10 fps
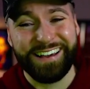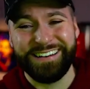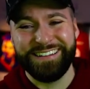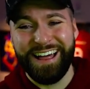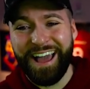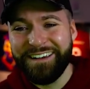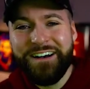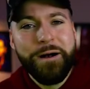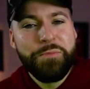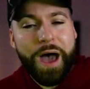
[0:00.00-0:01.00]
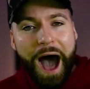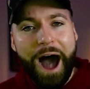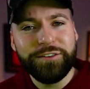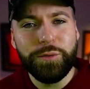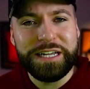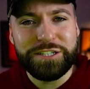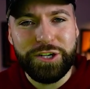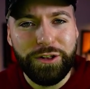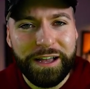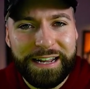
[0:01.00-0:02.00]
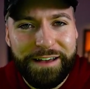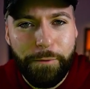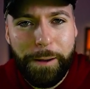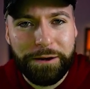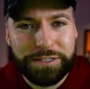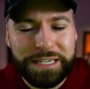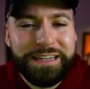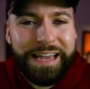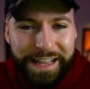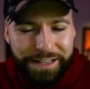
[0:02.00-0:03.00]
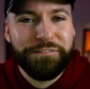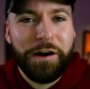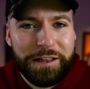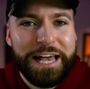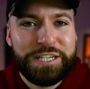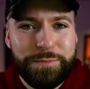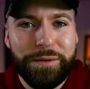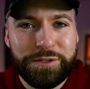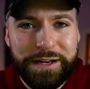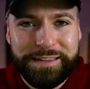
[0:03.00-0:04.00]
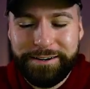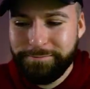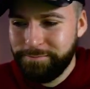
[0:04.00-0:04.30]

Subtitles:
gonna lie. How did we get so lucky to have a penalty in the very last moments right there?